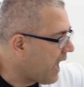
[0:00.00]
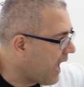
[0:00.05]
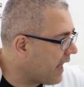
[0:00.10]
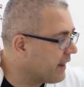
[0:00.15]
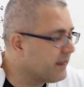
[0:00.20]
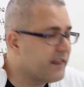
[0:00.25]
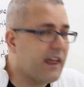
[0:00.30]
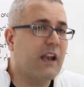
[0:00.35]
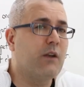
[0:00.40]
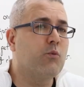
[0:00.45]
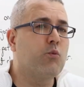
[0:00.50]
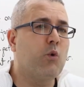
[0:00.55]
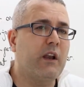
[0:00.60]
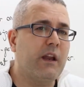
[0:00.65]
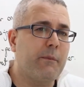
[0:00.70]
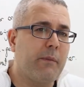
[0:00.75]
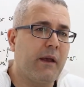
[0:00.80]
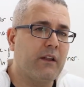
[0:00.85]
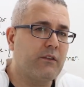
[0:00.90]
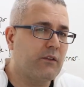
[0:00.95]
And then
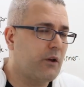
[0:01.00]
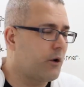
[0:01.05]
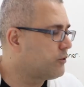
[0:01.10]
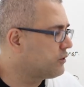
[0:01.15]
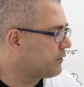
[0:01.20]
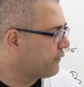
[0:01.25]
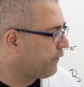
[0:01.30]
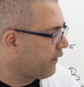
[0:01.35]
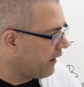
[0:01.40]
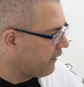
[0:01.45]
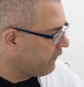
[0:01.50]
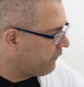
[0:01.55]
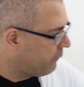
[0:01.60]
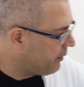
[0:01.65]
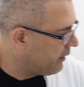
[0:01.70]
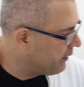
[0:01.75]
what about those five